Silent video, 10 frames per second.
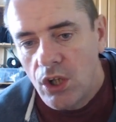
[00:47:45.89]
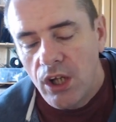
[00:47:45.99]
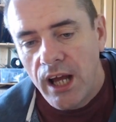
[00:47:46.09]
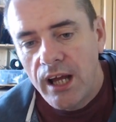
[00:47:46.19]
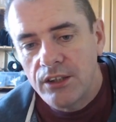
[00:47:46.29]

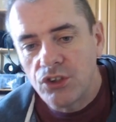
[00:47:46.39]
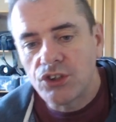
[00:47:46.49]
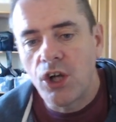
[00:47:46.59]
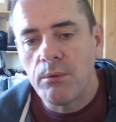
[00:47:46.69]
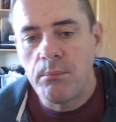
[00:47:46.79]
There's a
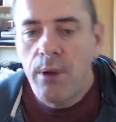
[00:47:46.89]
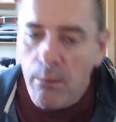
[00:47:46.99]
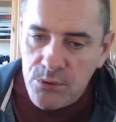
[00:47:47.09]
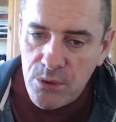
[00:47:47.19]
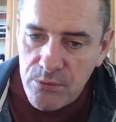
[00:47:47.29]
couple of
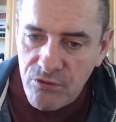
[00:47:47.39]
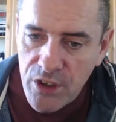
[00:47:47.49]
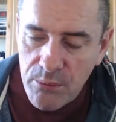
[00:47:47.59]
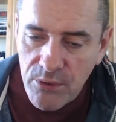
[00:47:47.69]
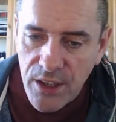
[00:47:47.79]
problems with
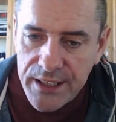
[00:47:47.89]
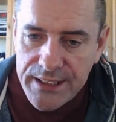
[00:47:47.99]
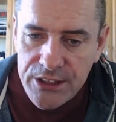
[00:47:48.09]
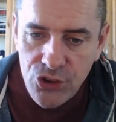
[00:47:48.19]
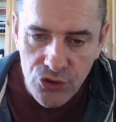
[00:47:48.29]
VW
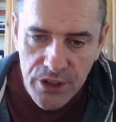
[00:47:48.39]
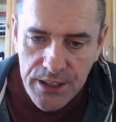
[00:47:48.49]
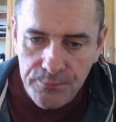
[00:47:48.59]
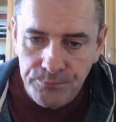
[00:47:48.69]
ID3.